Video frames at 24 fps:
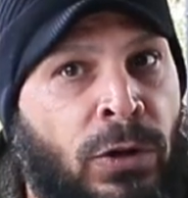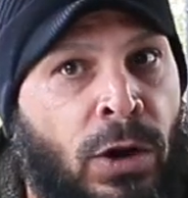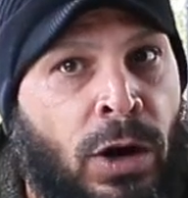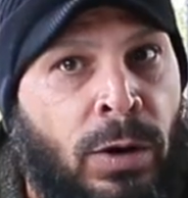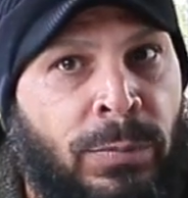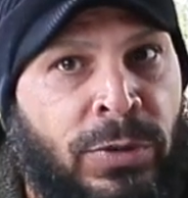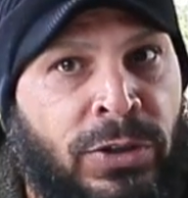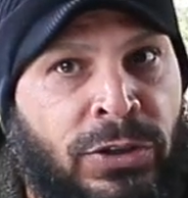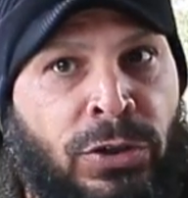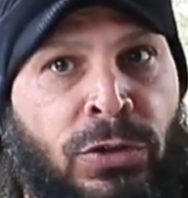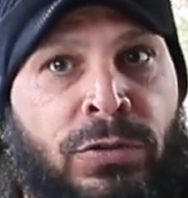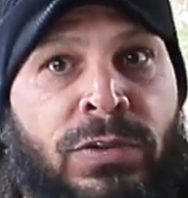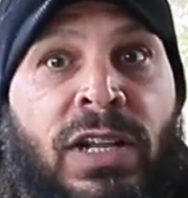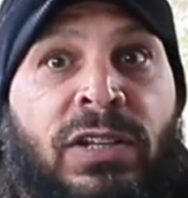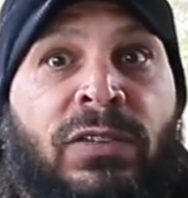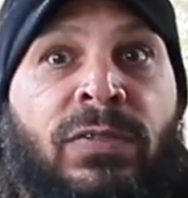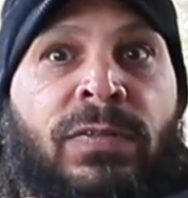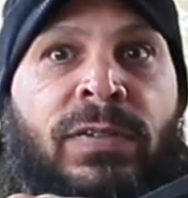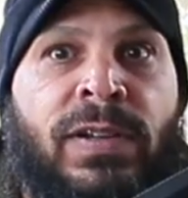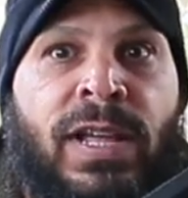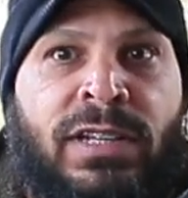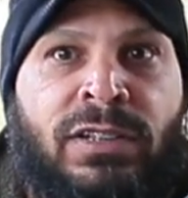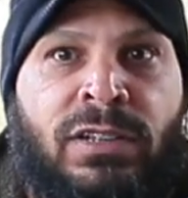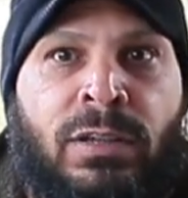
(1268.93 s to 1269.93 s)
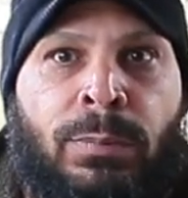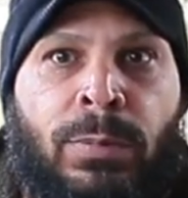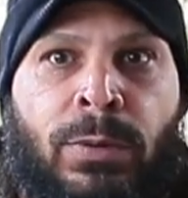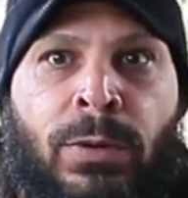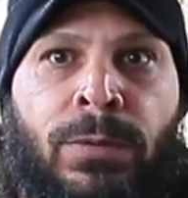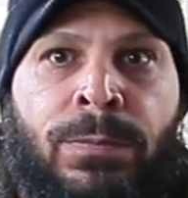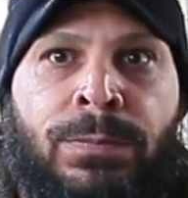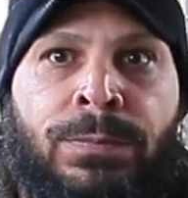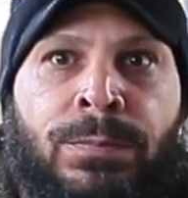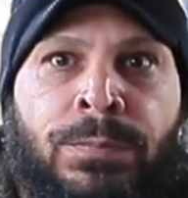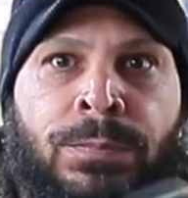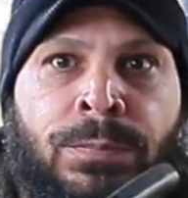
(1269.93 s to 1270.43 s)
armor too that's
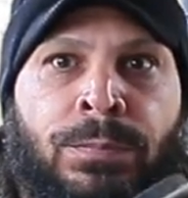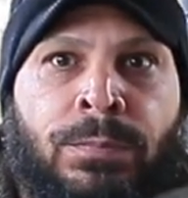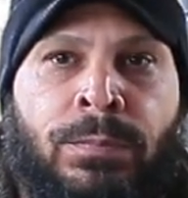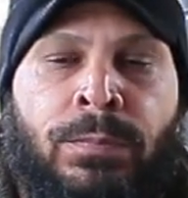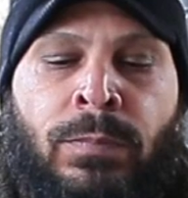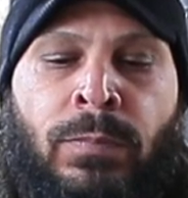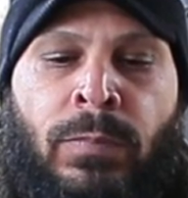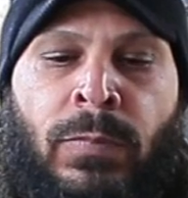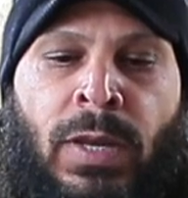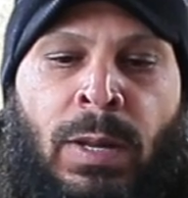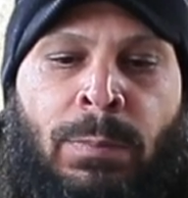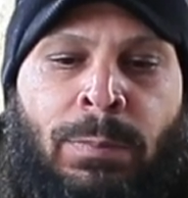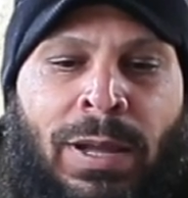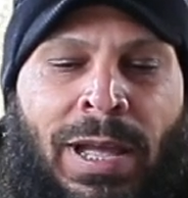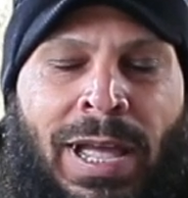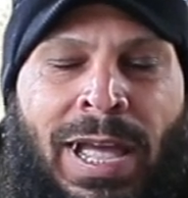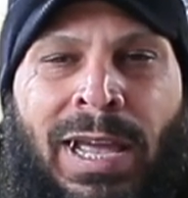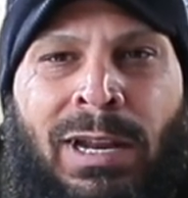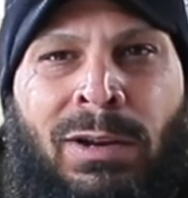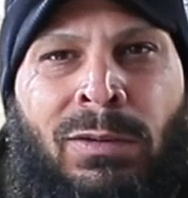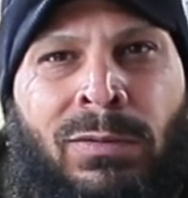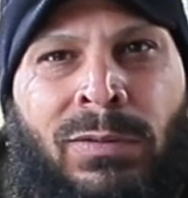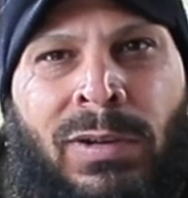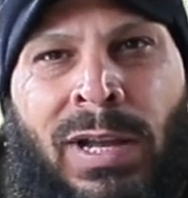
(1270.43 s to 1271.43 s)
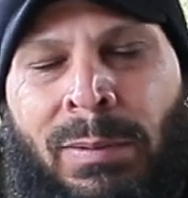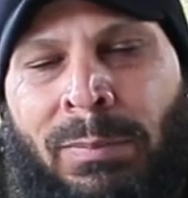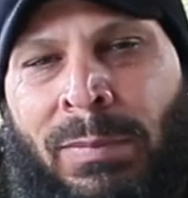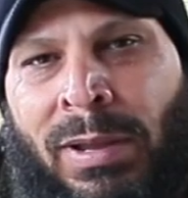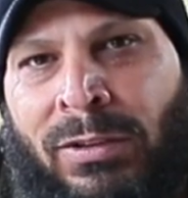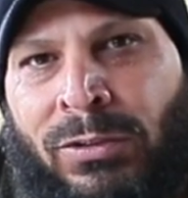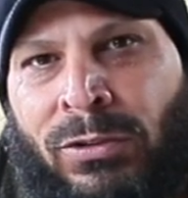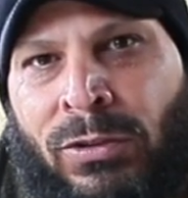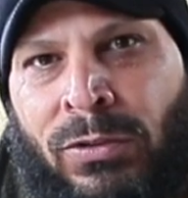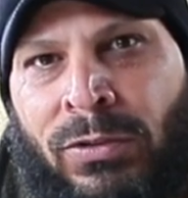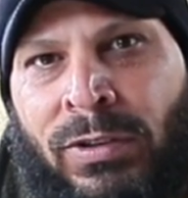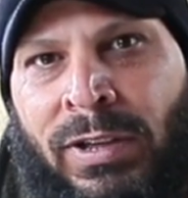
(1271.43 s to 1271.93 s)
flexible. But I don't, I'm
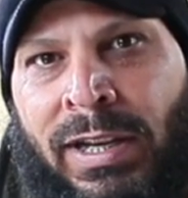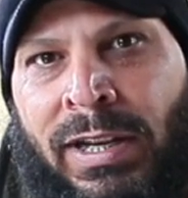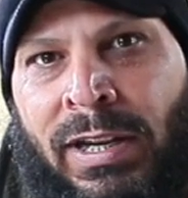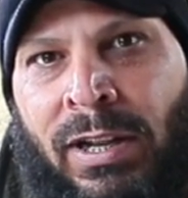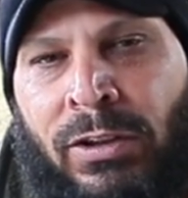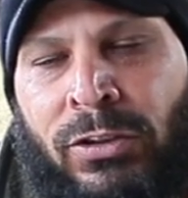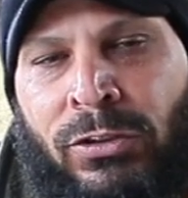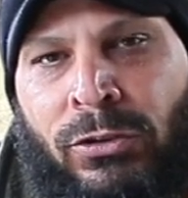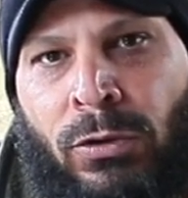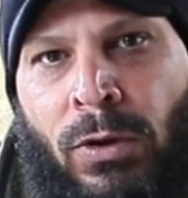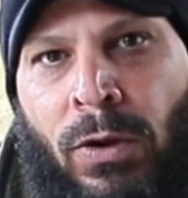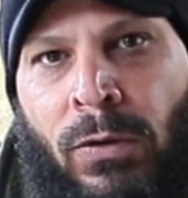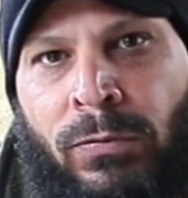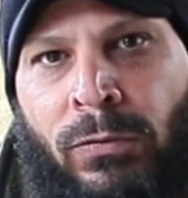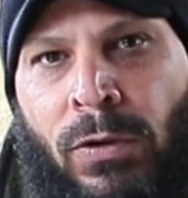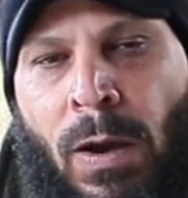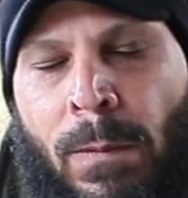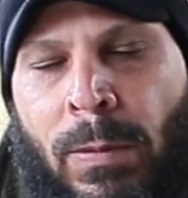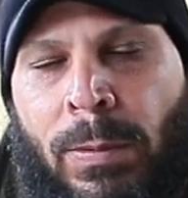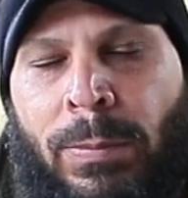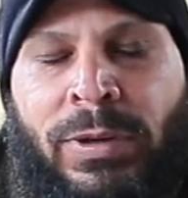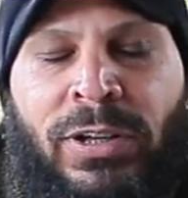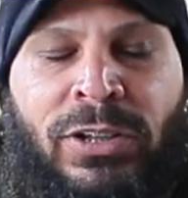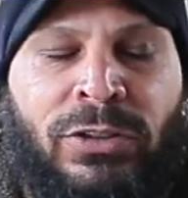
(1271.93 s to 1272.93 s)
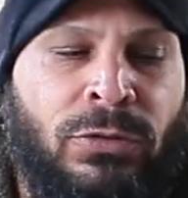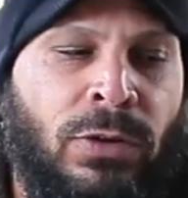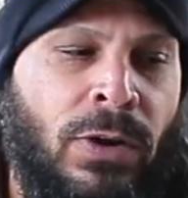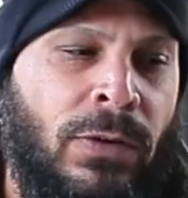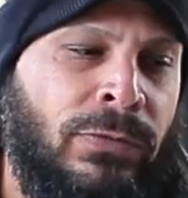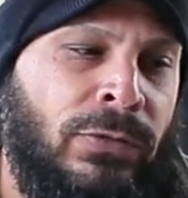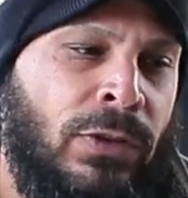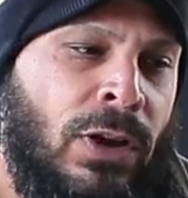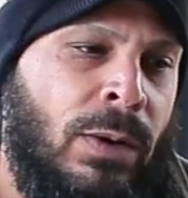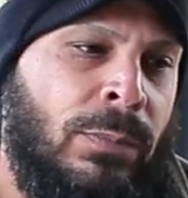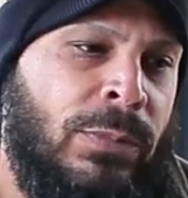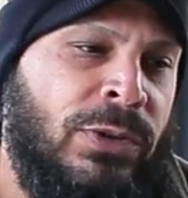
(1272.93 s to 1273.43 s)
not too keen on the soft armor, but the
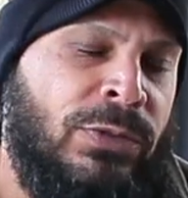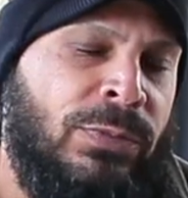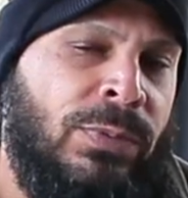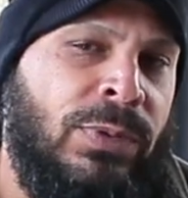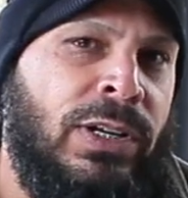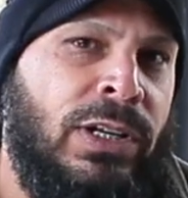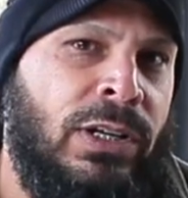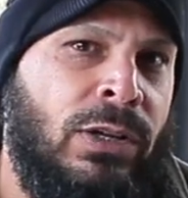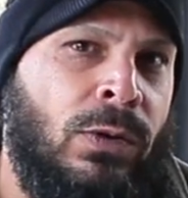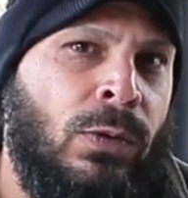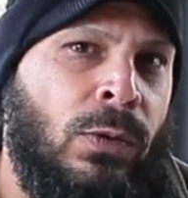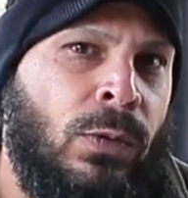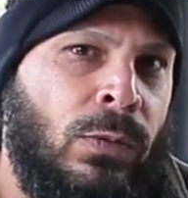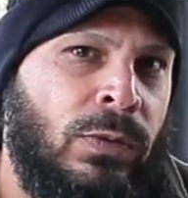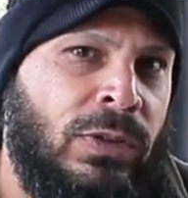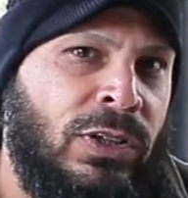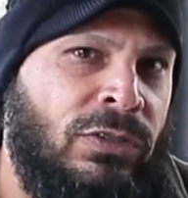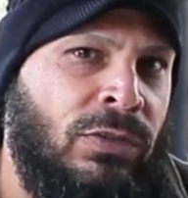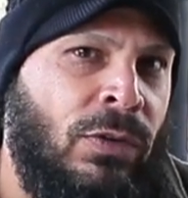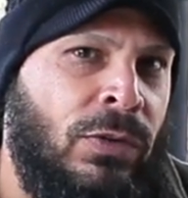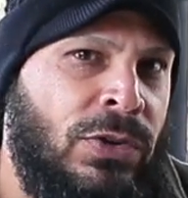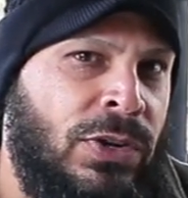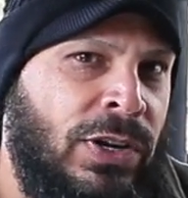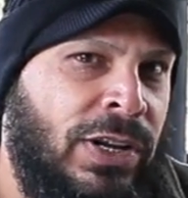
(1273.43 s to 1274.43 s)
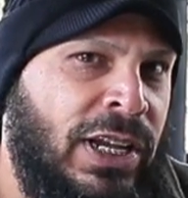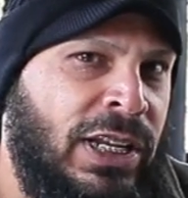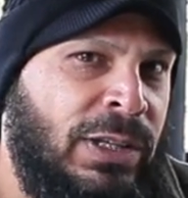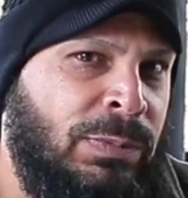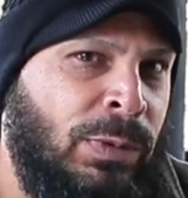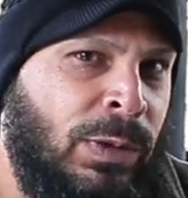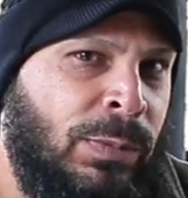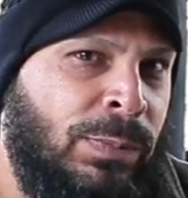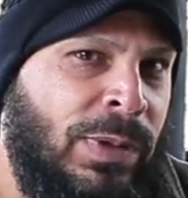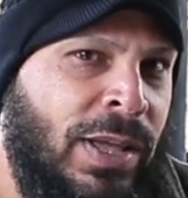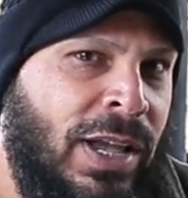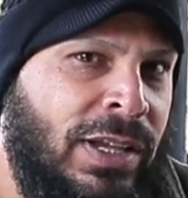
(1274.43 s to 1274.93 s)
soft armor is pretty cool to throw in your kids'
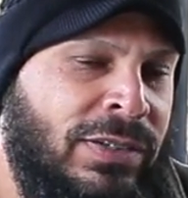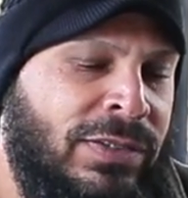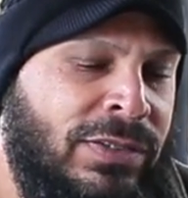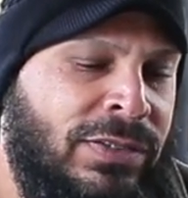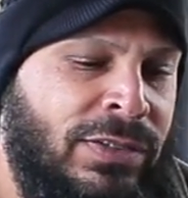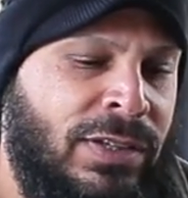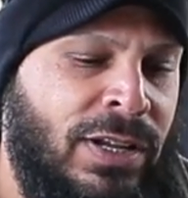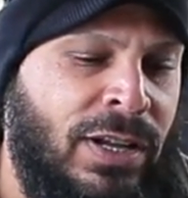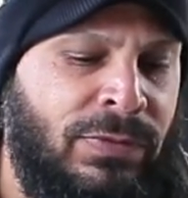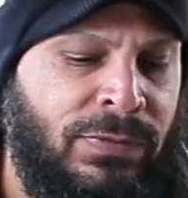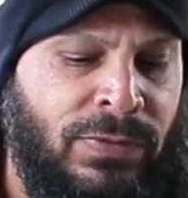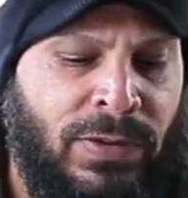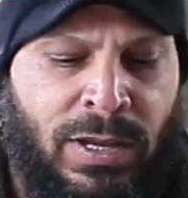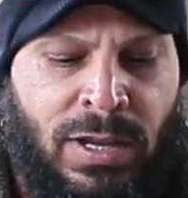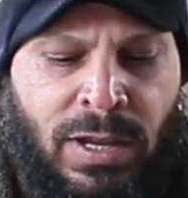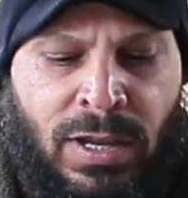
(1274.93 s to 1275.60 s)
book bags and stuff.